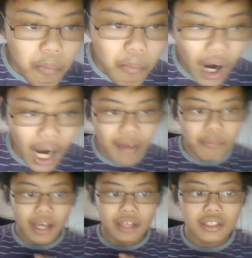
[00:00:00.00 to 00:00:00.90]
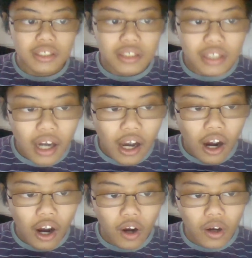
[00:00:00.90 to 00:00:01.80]
Mohammed
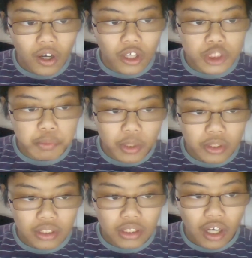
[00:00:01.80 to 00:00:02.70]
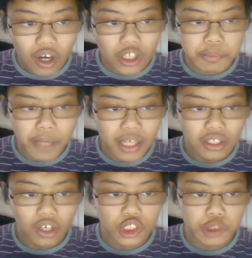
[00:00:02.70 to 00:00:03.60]
Osman. Osman.